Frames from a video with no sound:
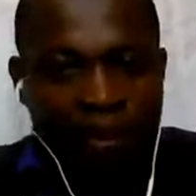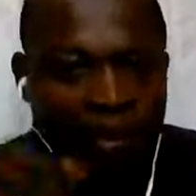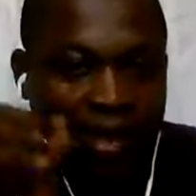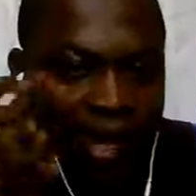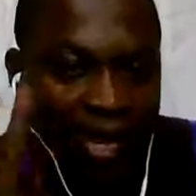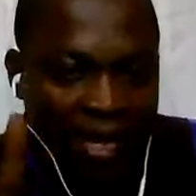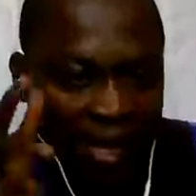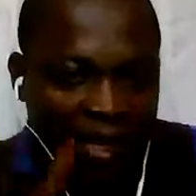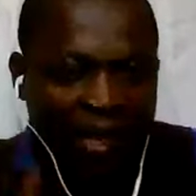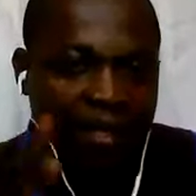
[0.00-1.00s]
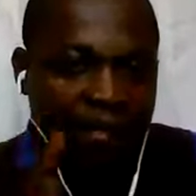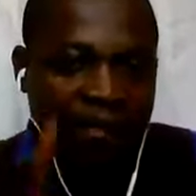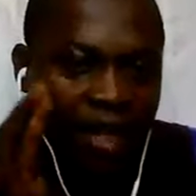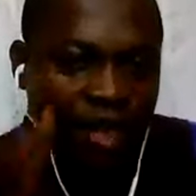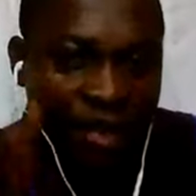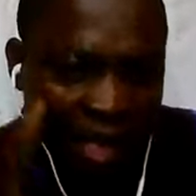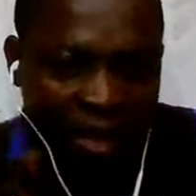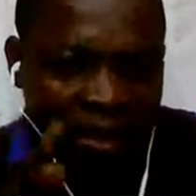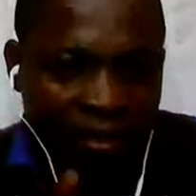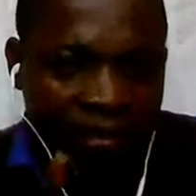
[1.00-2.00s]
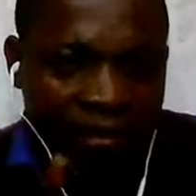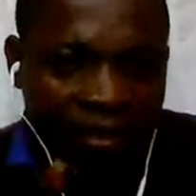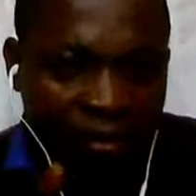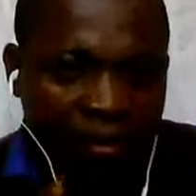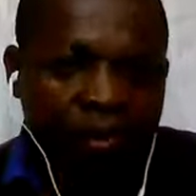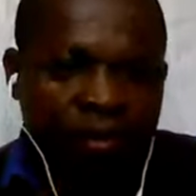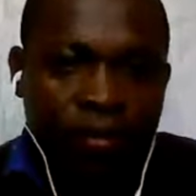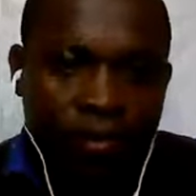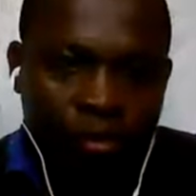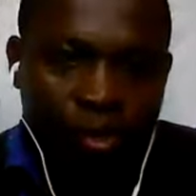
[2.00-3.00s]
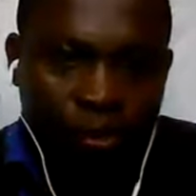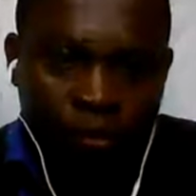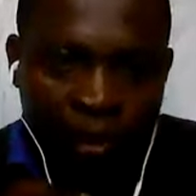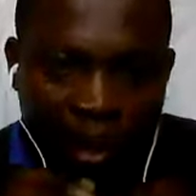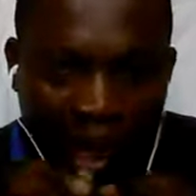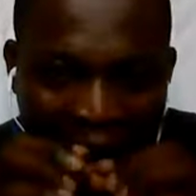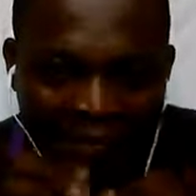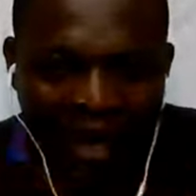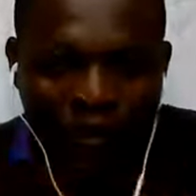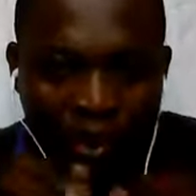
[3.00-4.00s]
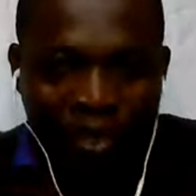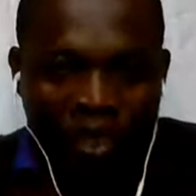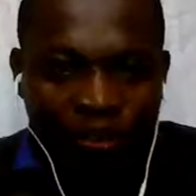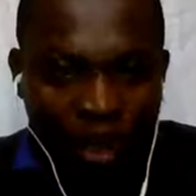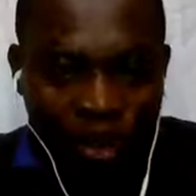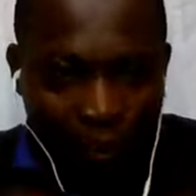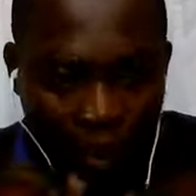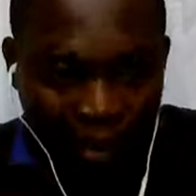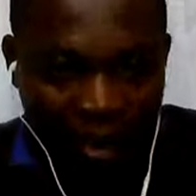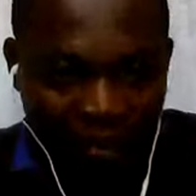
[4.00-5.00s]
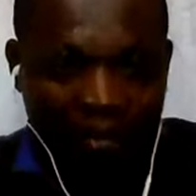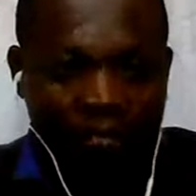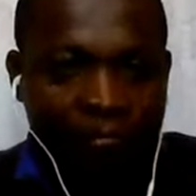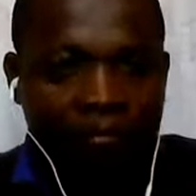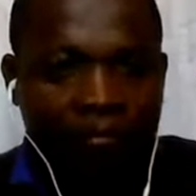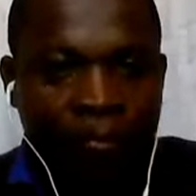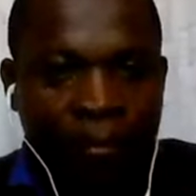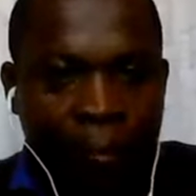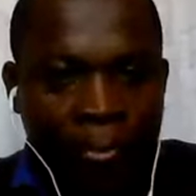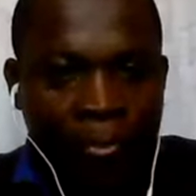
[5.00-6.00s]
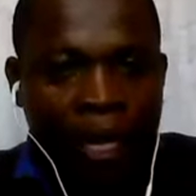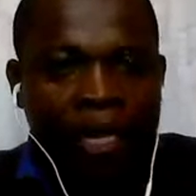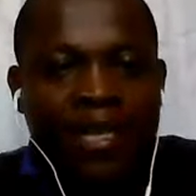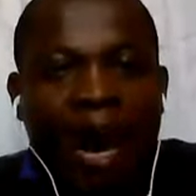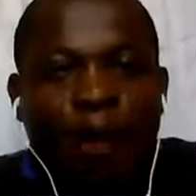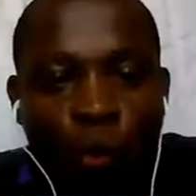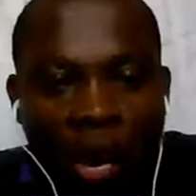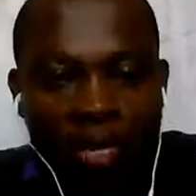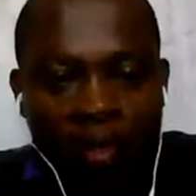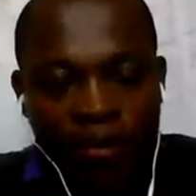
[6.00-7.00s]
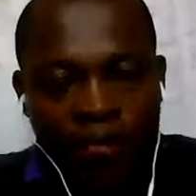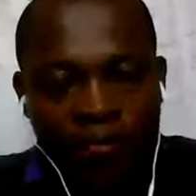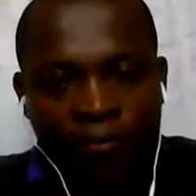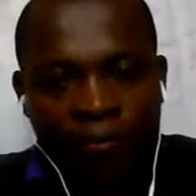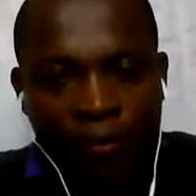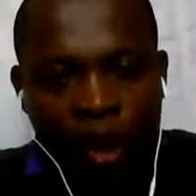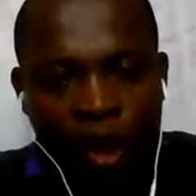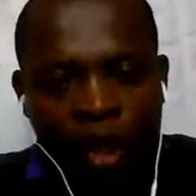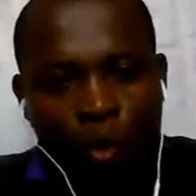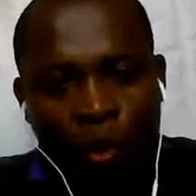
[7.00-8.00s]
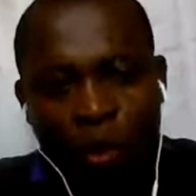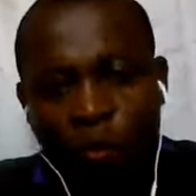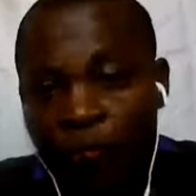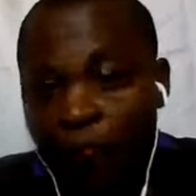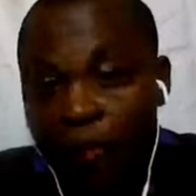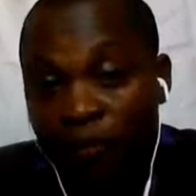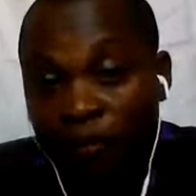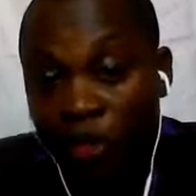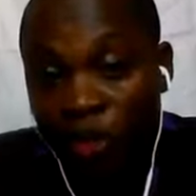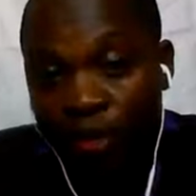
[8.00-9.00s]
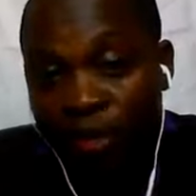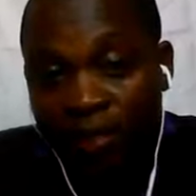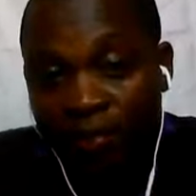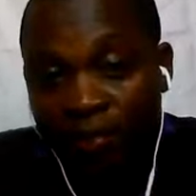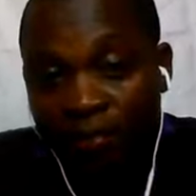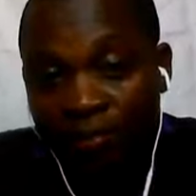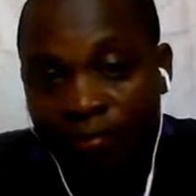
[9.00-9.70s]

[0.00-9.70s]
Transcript: The second key that you need to be 100% responsible is awareness. When we feel frustrated,